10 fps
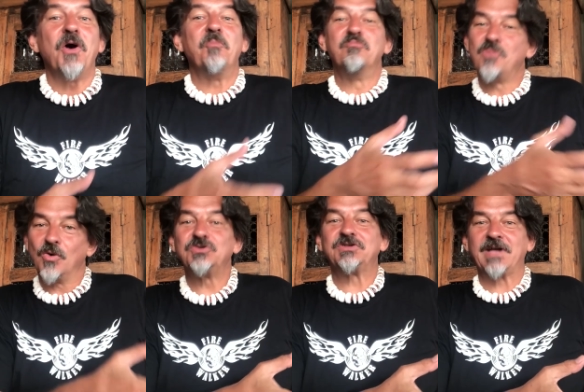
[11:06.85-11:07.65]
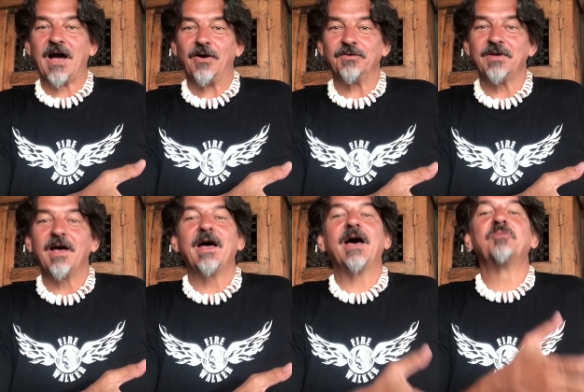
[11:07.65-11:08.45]
Most towns
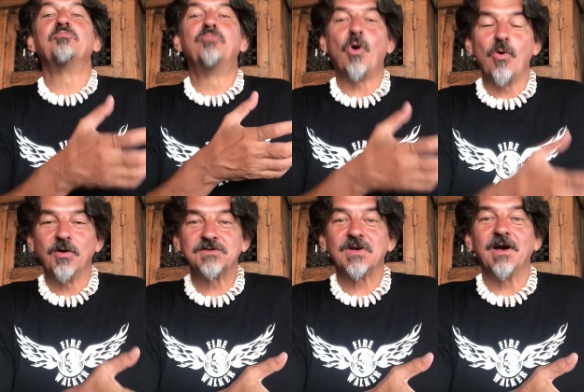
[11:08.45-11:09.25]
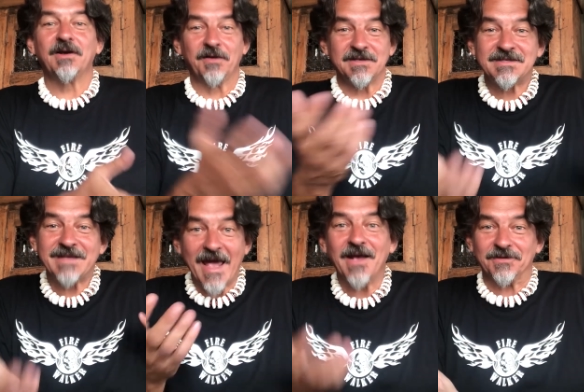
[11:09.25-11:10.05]
had bogus
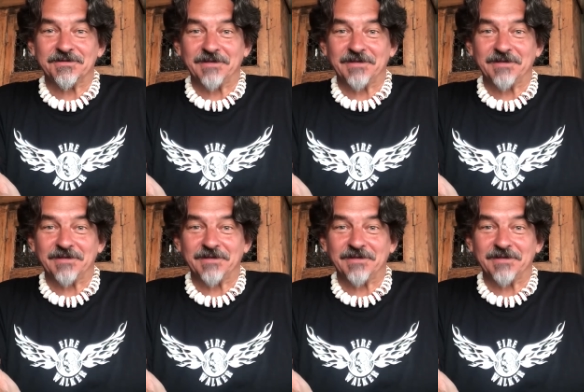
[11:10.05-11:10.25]
scales.